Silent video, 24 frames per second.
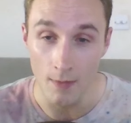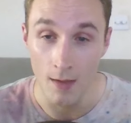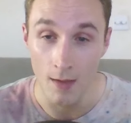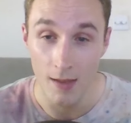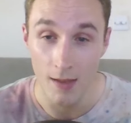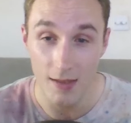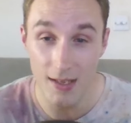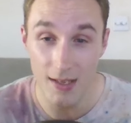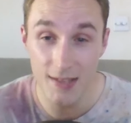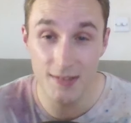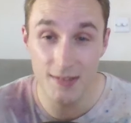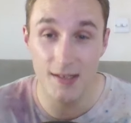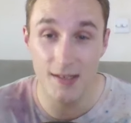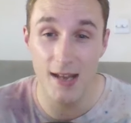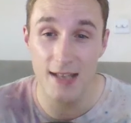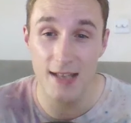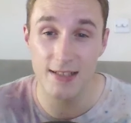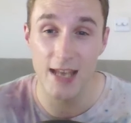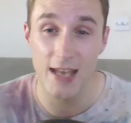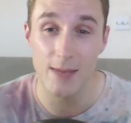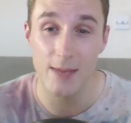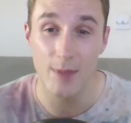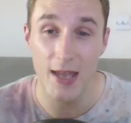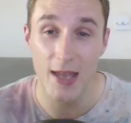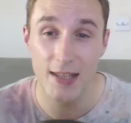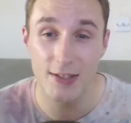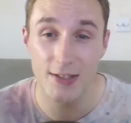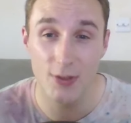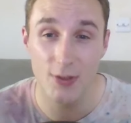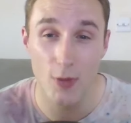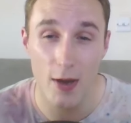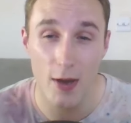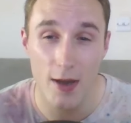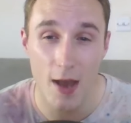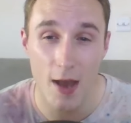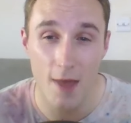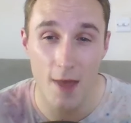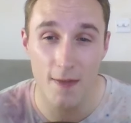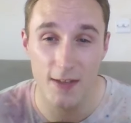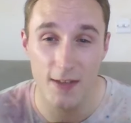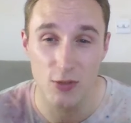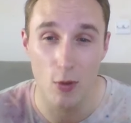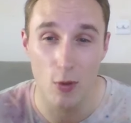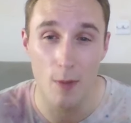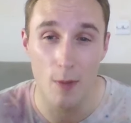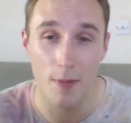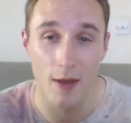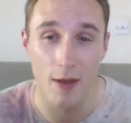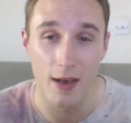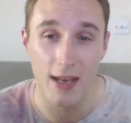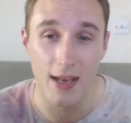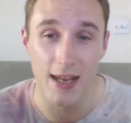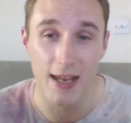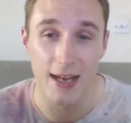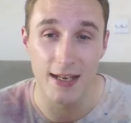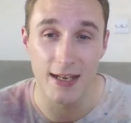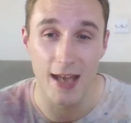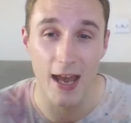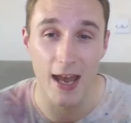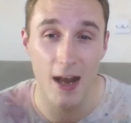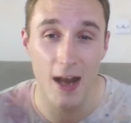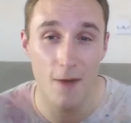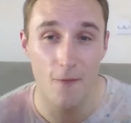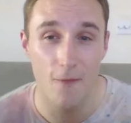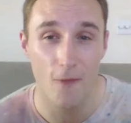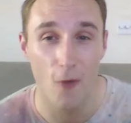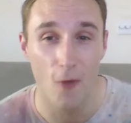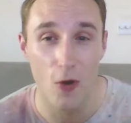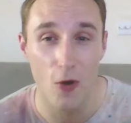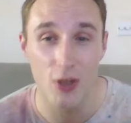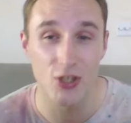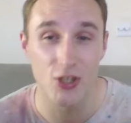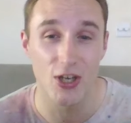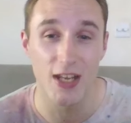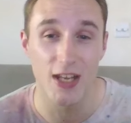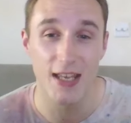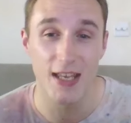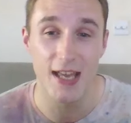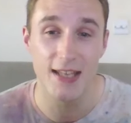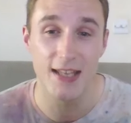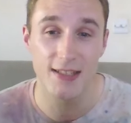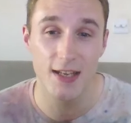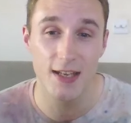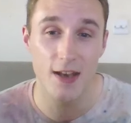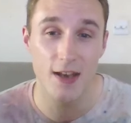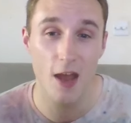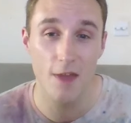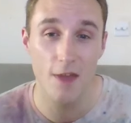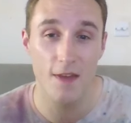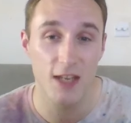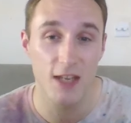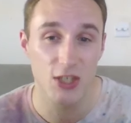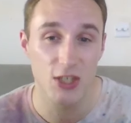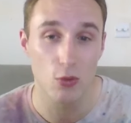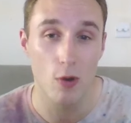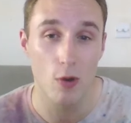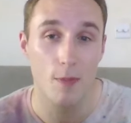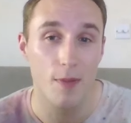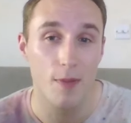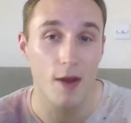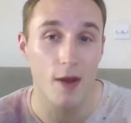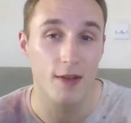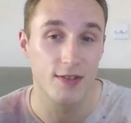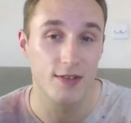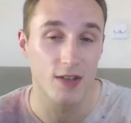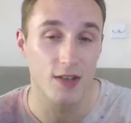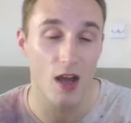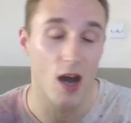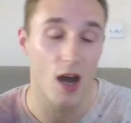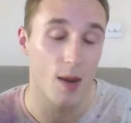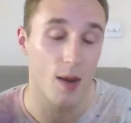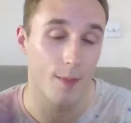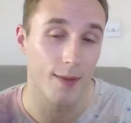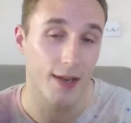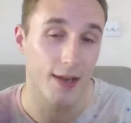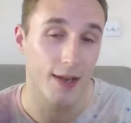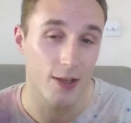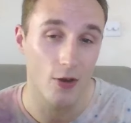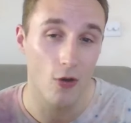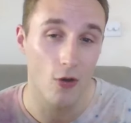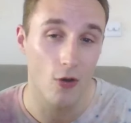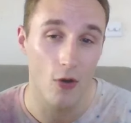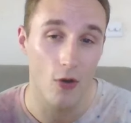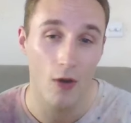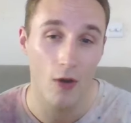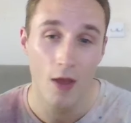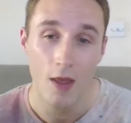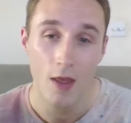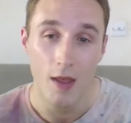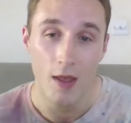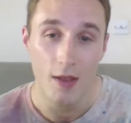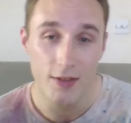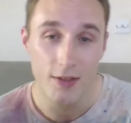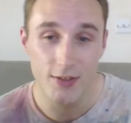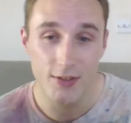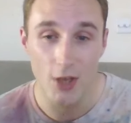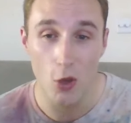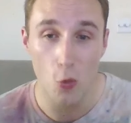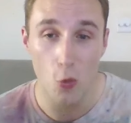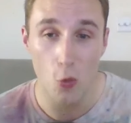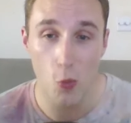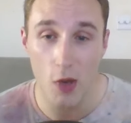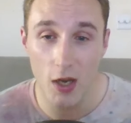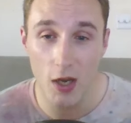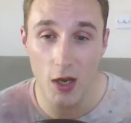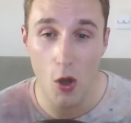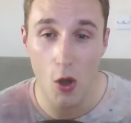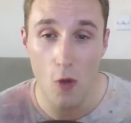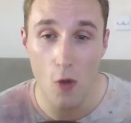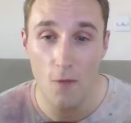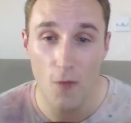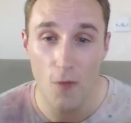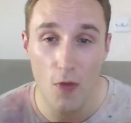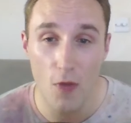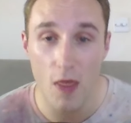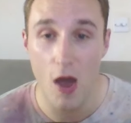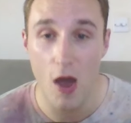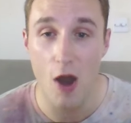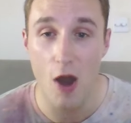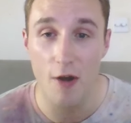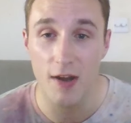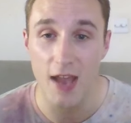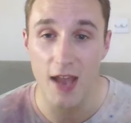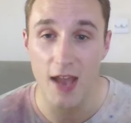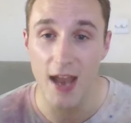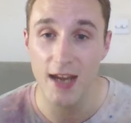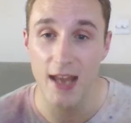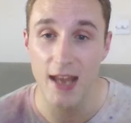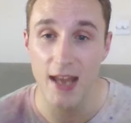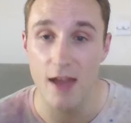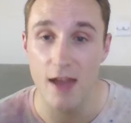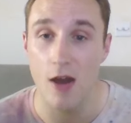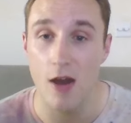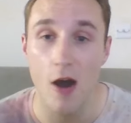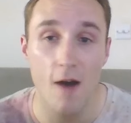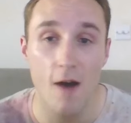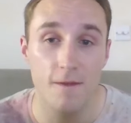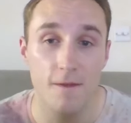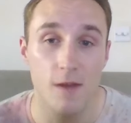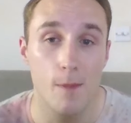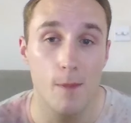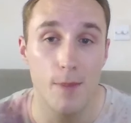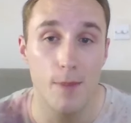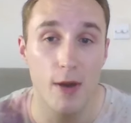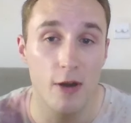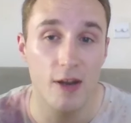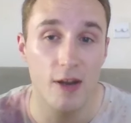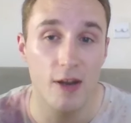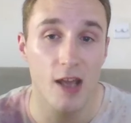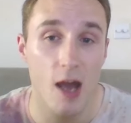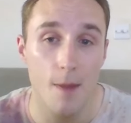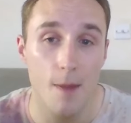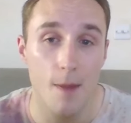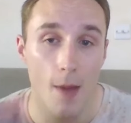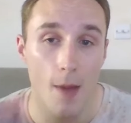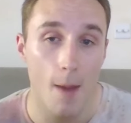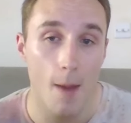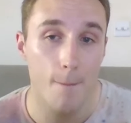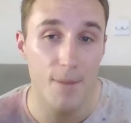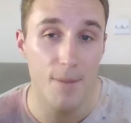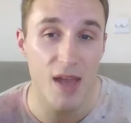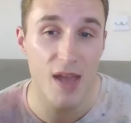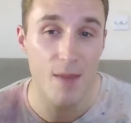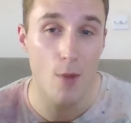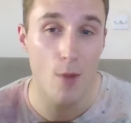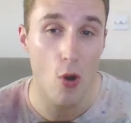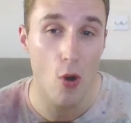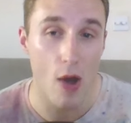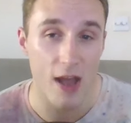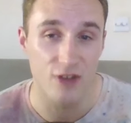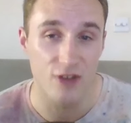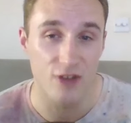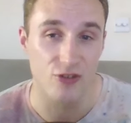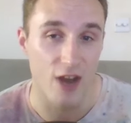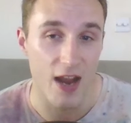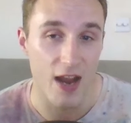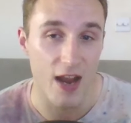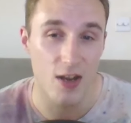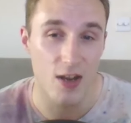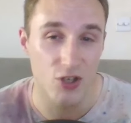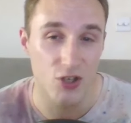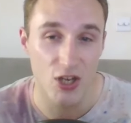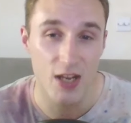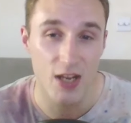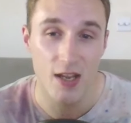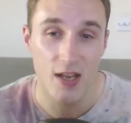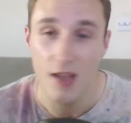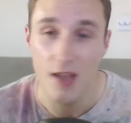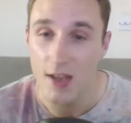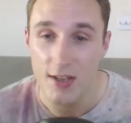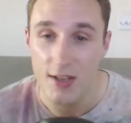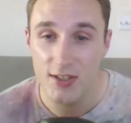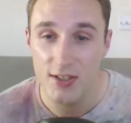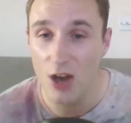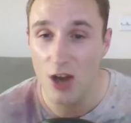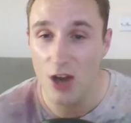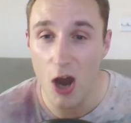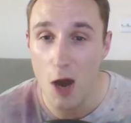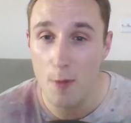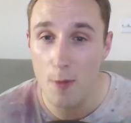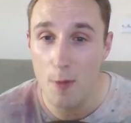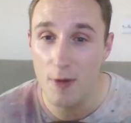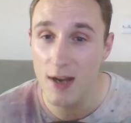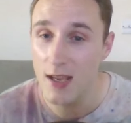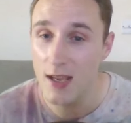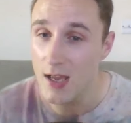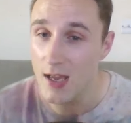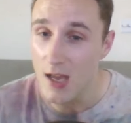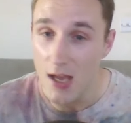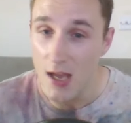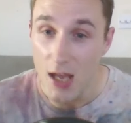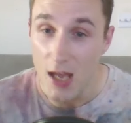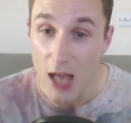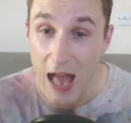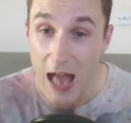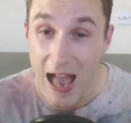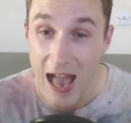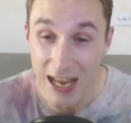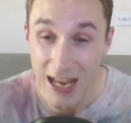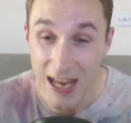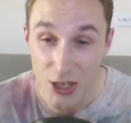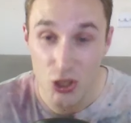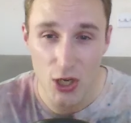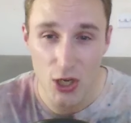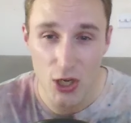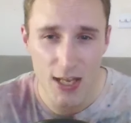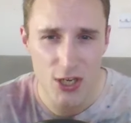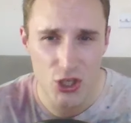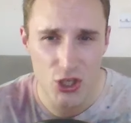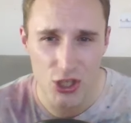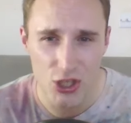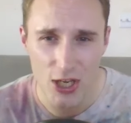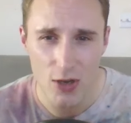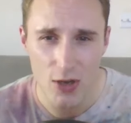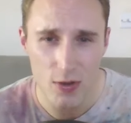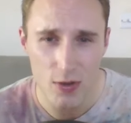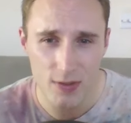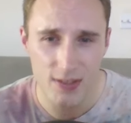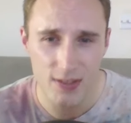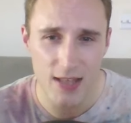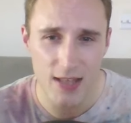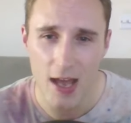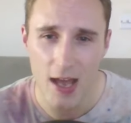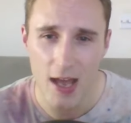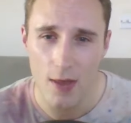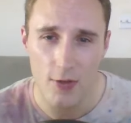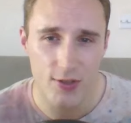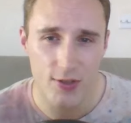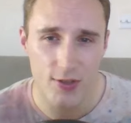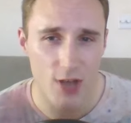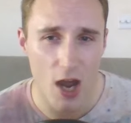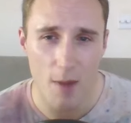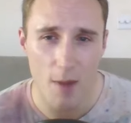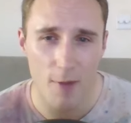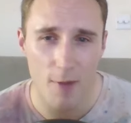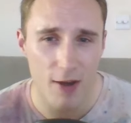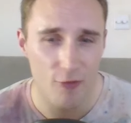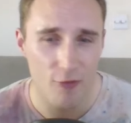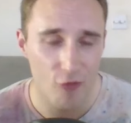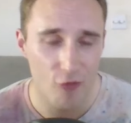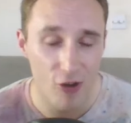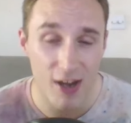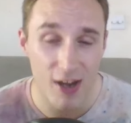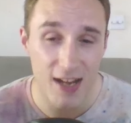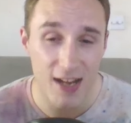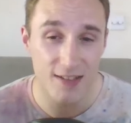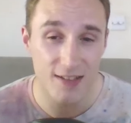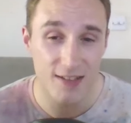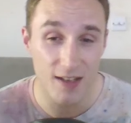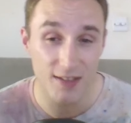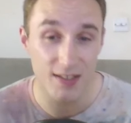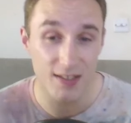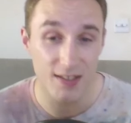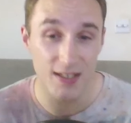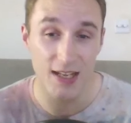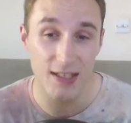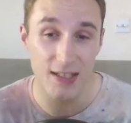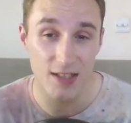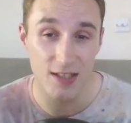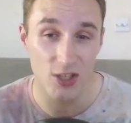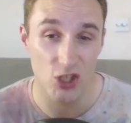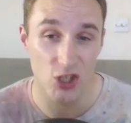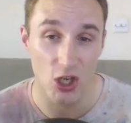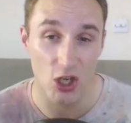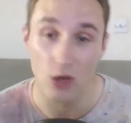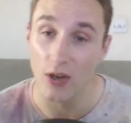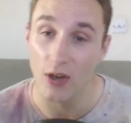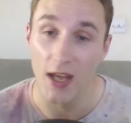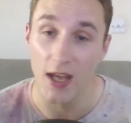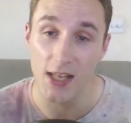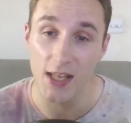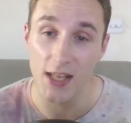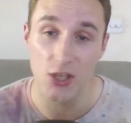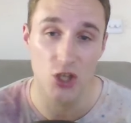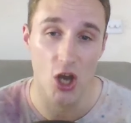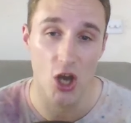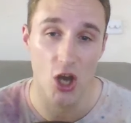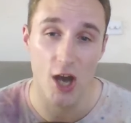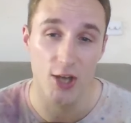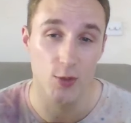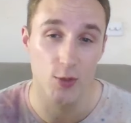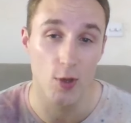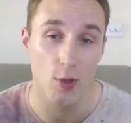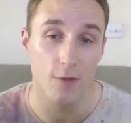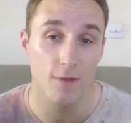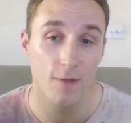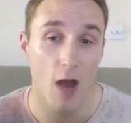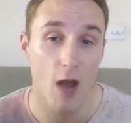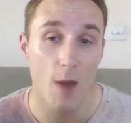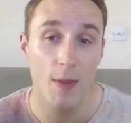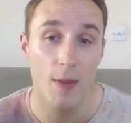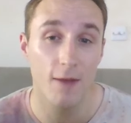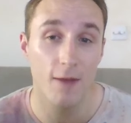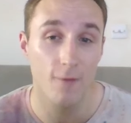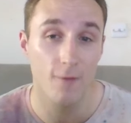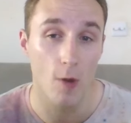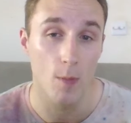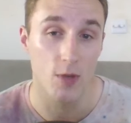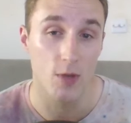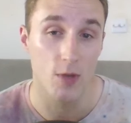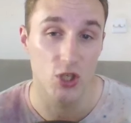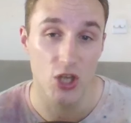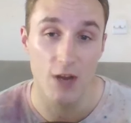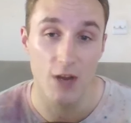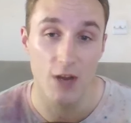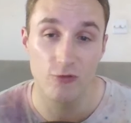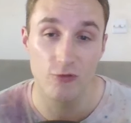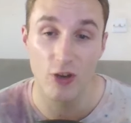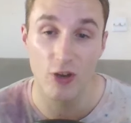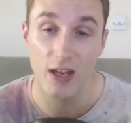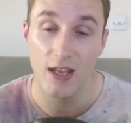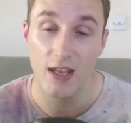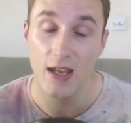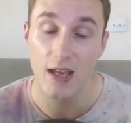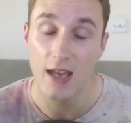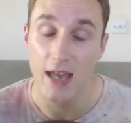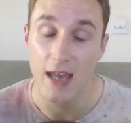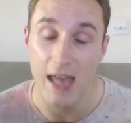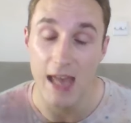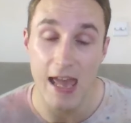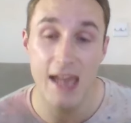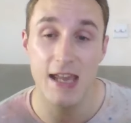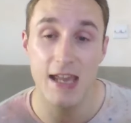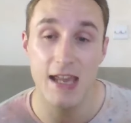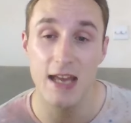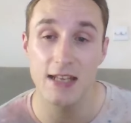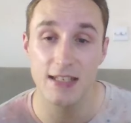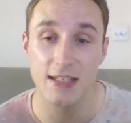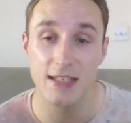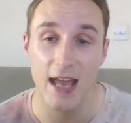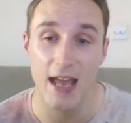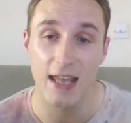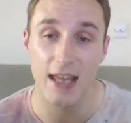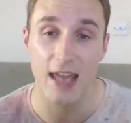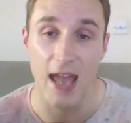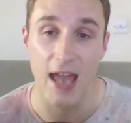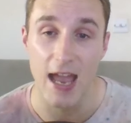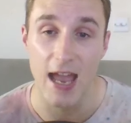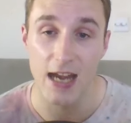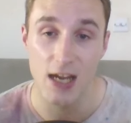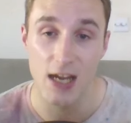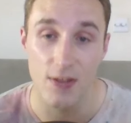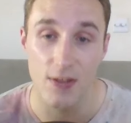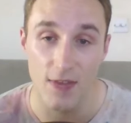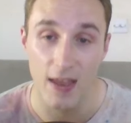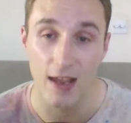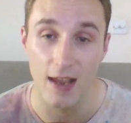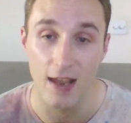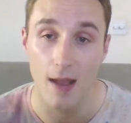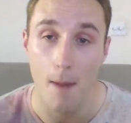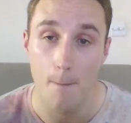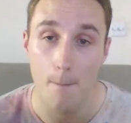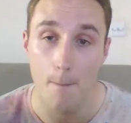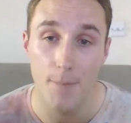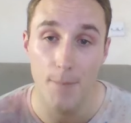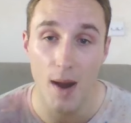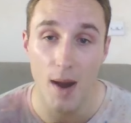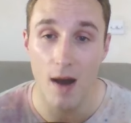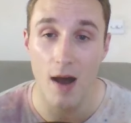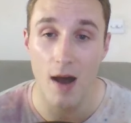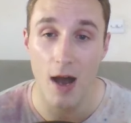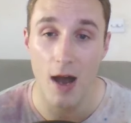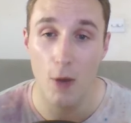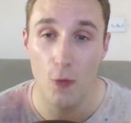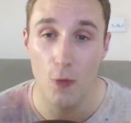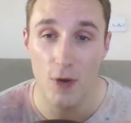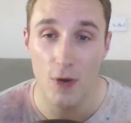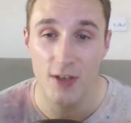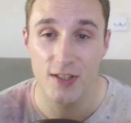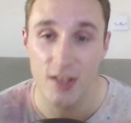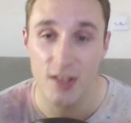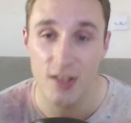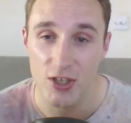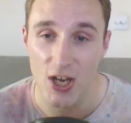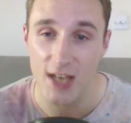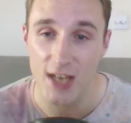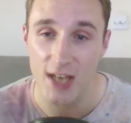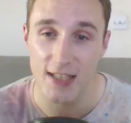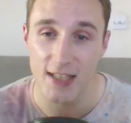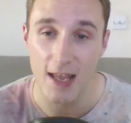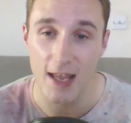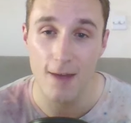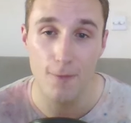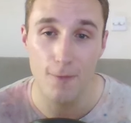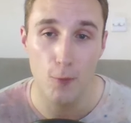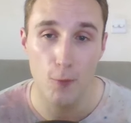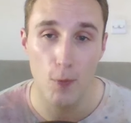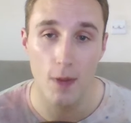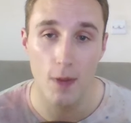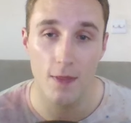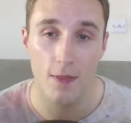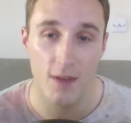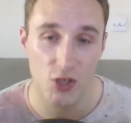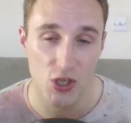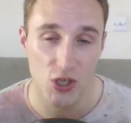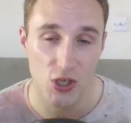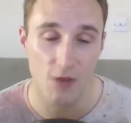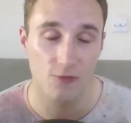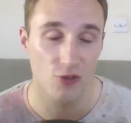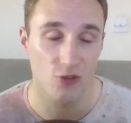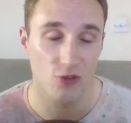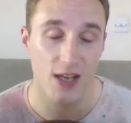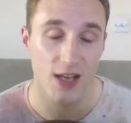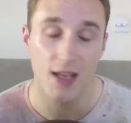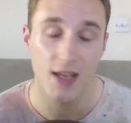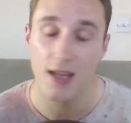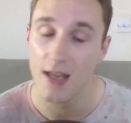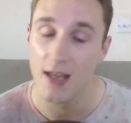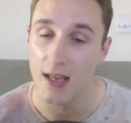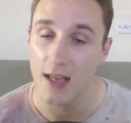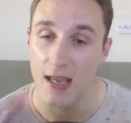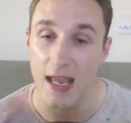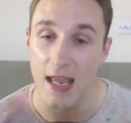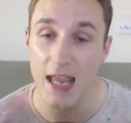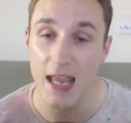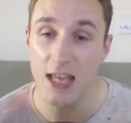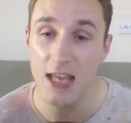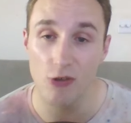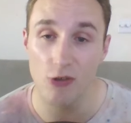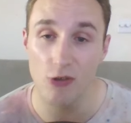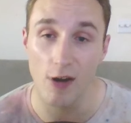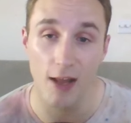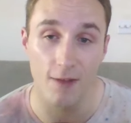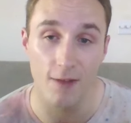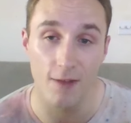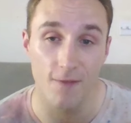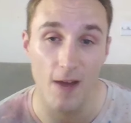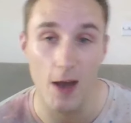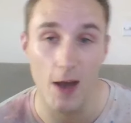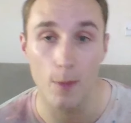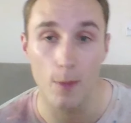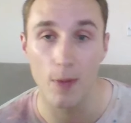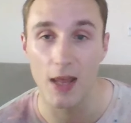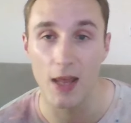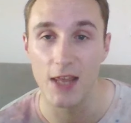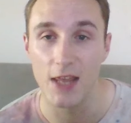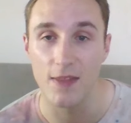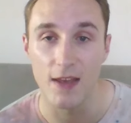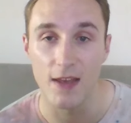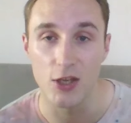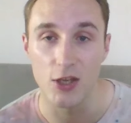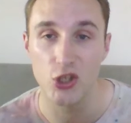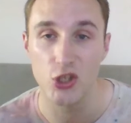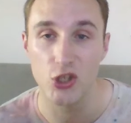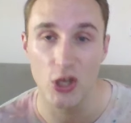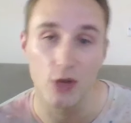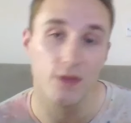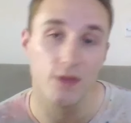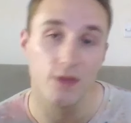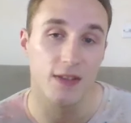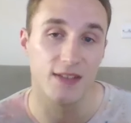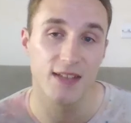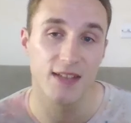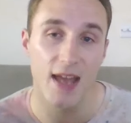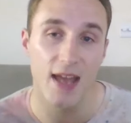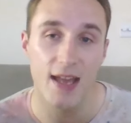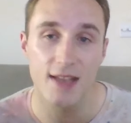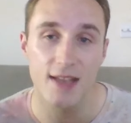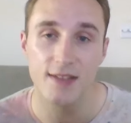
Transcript: Into next game, into another Swampert lead, and unfortunately it's another Swampert Skarmory core. So we're going to go for the Hurricane here after building up a bit more extra energy. Skarmory actually shields that. Skarmory really doesn't need to shield any charge move coming from Shiftry. It can tank anything, but I would suggest if the Shiftry is running foul play that you shield the second